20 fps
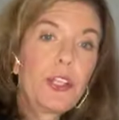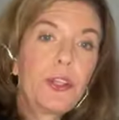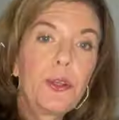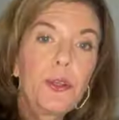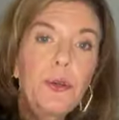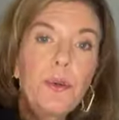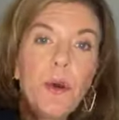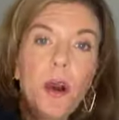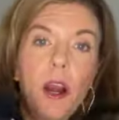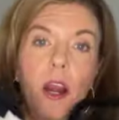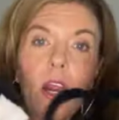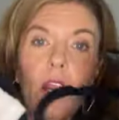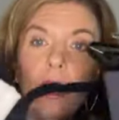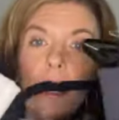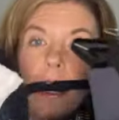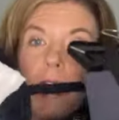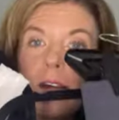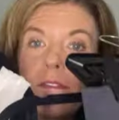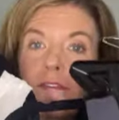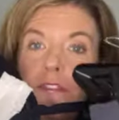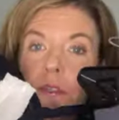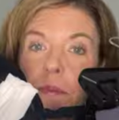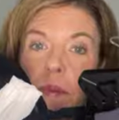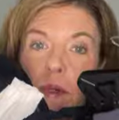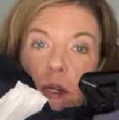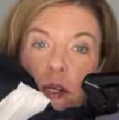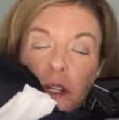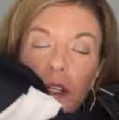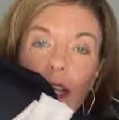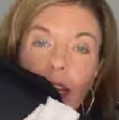you are
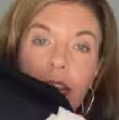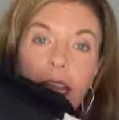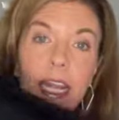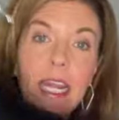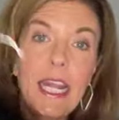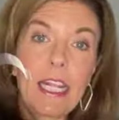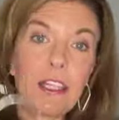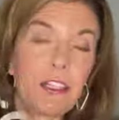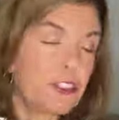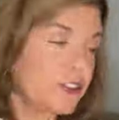comfortable and you're